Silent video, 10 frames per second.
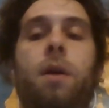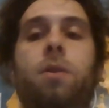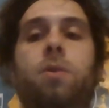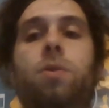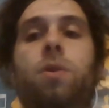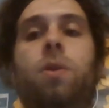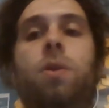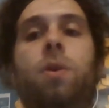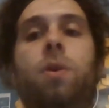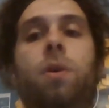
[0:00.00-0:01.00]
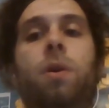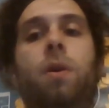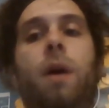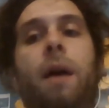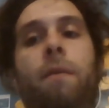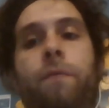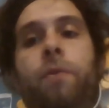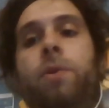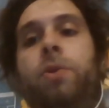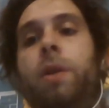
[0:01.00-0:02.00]
So
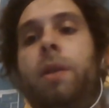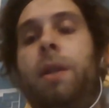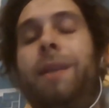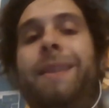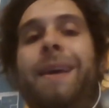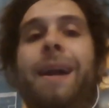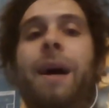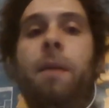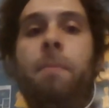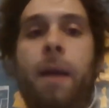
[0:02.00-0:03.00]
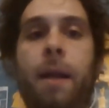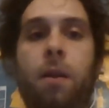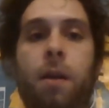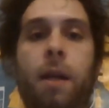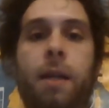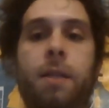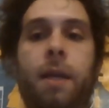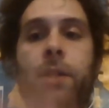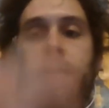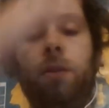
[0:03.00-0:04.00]
unfortunately, there are many
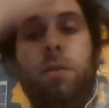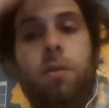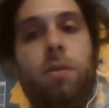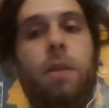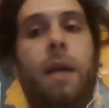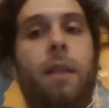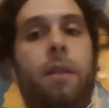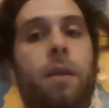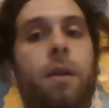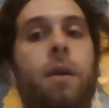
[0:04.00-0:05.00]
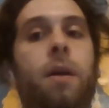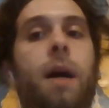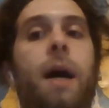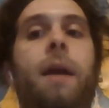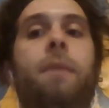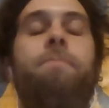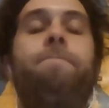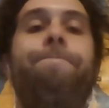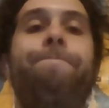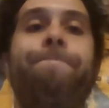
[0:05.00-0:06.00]
organizations that are,
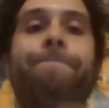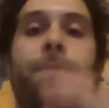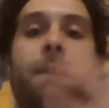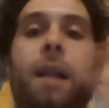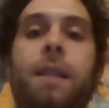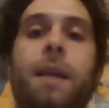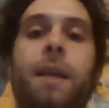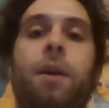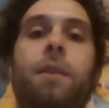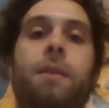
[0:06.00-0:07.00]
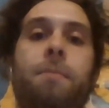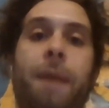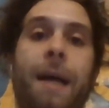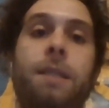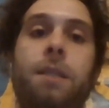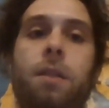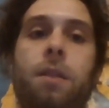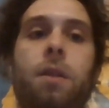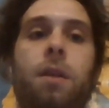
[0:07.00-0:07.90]
let's say, not the best.